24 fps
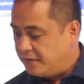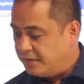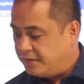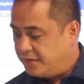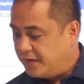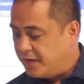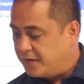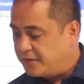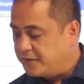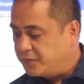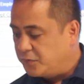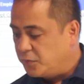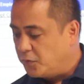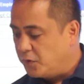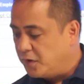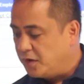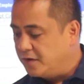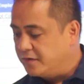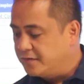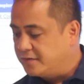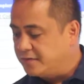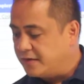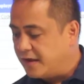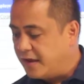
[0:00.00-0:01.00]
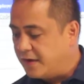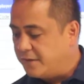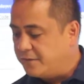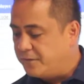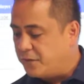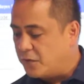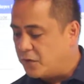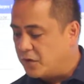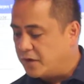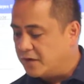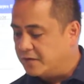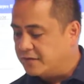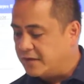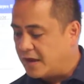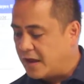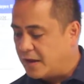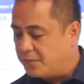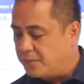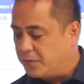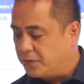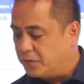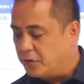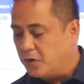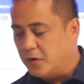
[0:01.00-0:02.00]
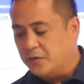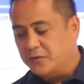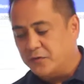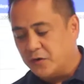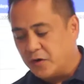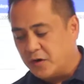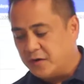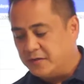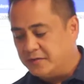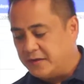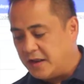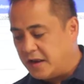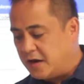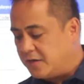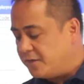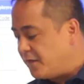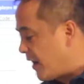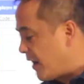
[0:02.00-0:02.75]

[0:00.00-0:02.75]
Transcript: this will say, for example, date of